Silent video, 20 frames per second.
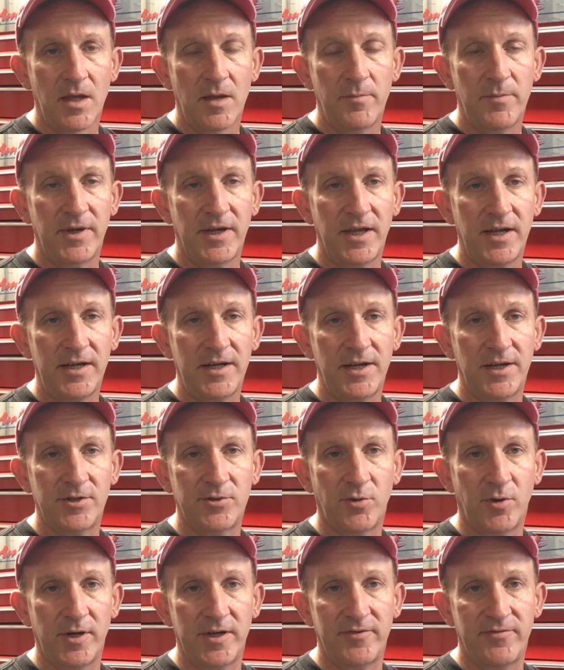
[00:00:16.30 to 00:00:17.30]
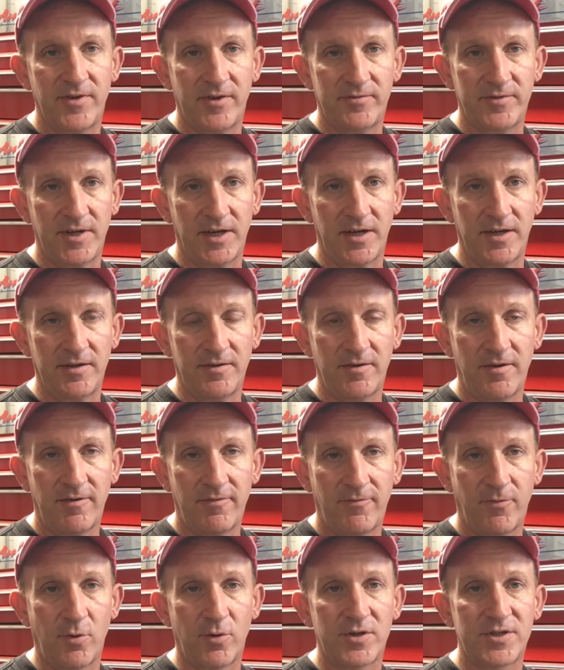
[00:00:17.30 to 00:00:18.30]
Beginning in 2015,
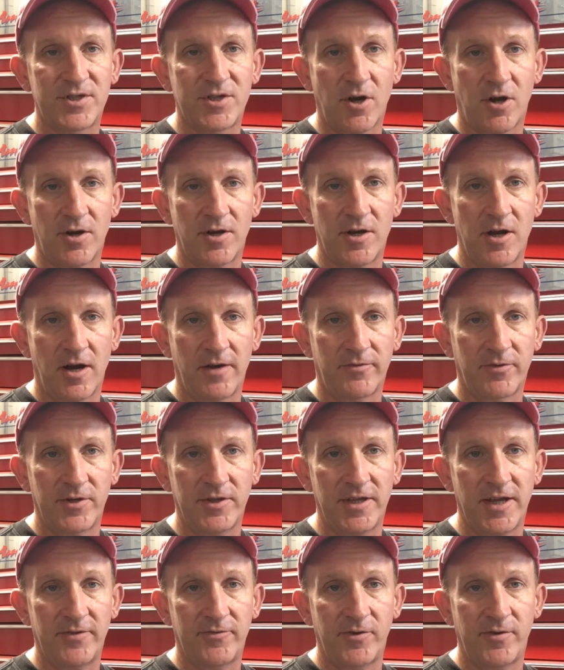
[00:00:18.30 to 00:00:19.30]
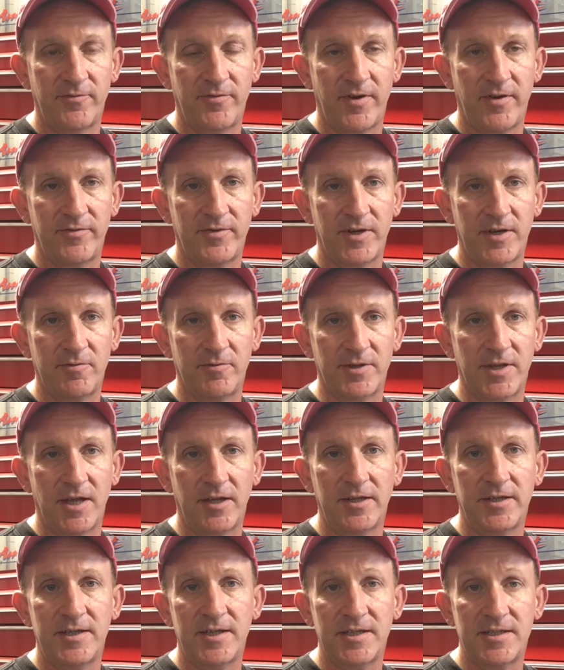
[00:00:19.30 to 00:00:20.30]
Ford started offering the F-150 with
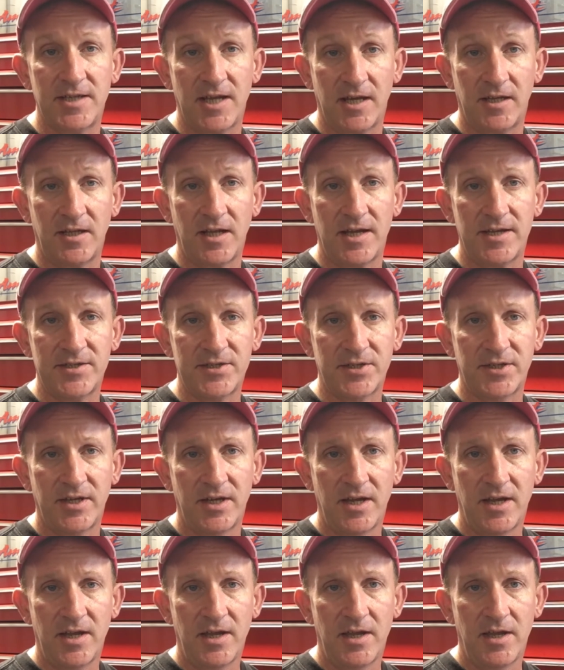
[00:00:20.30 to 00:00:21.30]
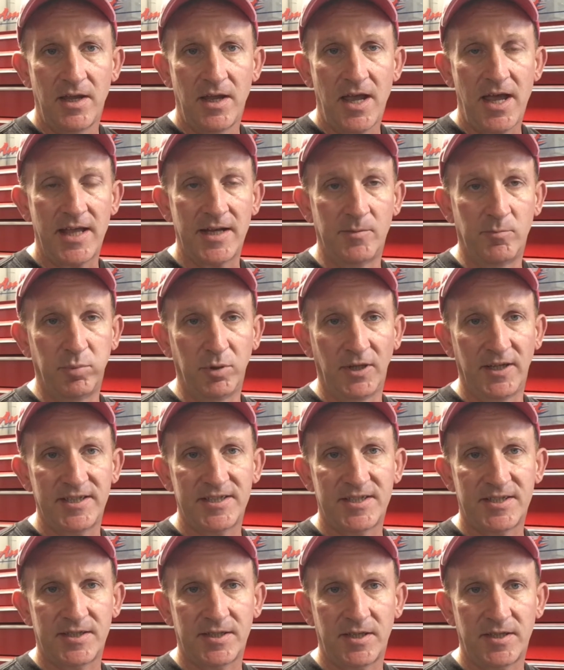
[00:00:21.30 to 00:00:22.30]
LED taillights and a
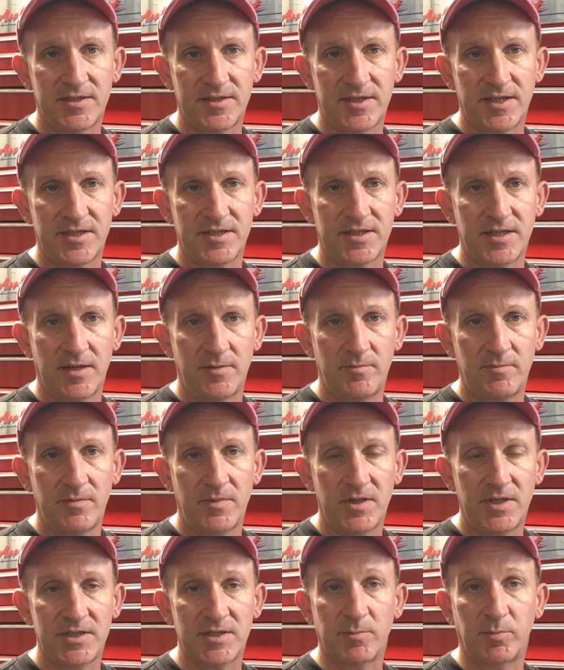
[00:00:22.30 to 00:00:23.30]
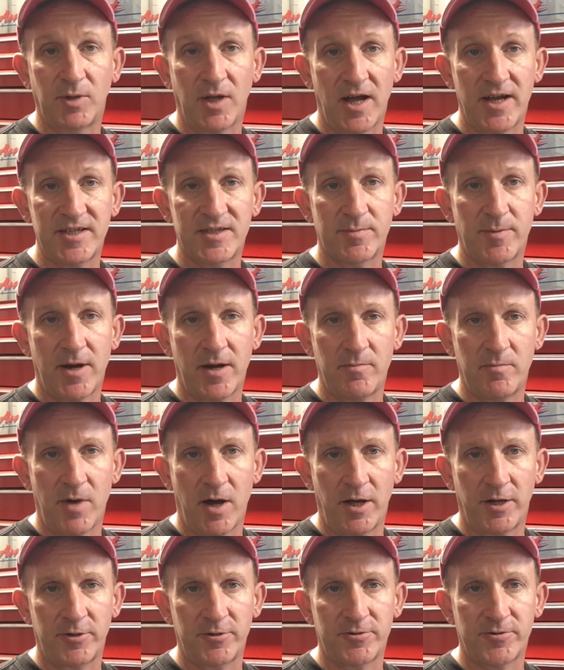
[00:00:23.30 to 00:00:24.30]
BLIS system. It's a blind spot
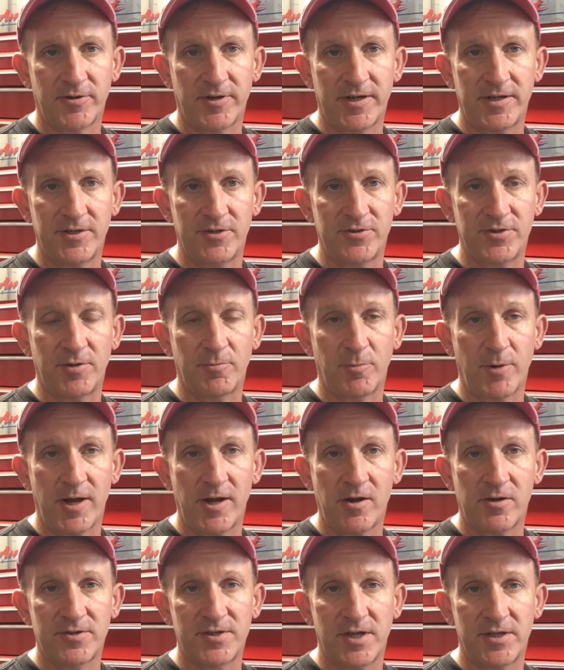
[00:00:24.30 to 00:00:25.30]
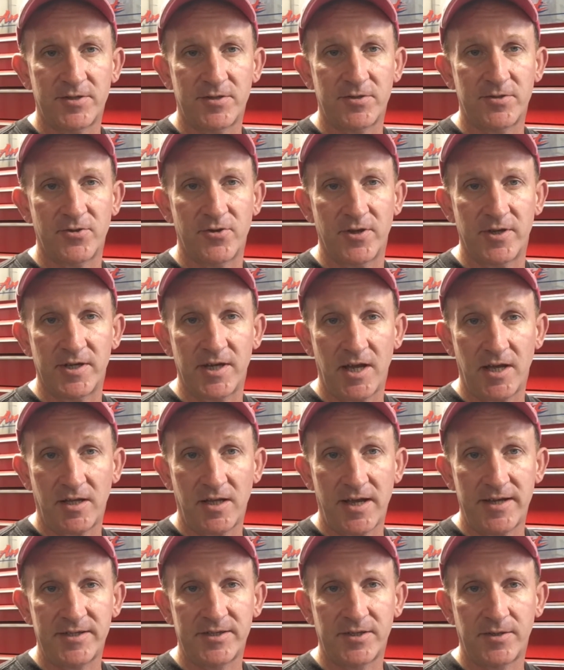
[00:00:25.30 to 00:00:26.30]
monitoring using radar sensors in the
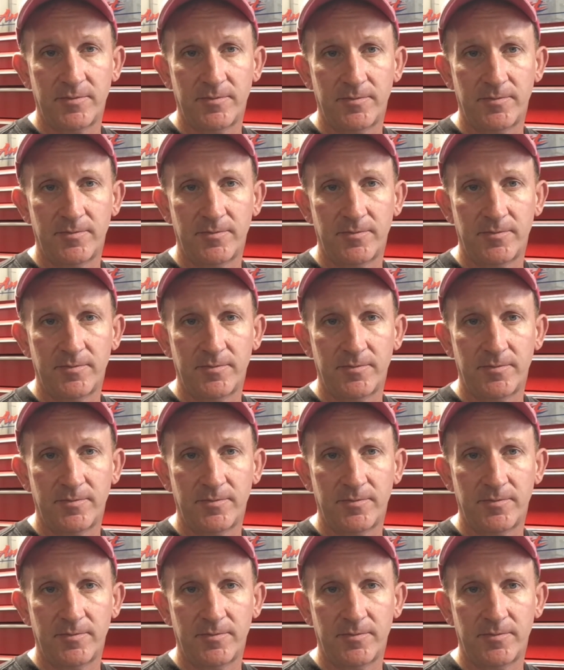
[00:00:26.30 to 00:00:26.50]
taillights.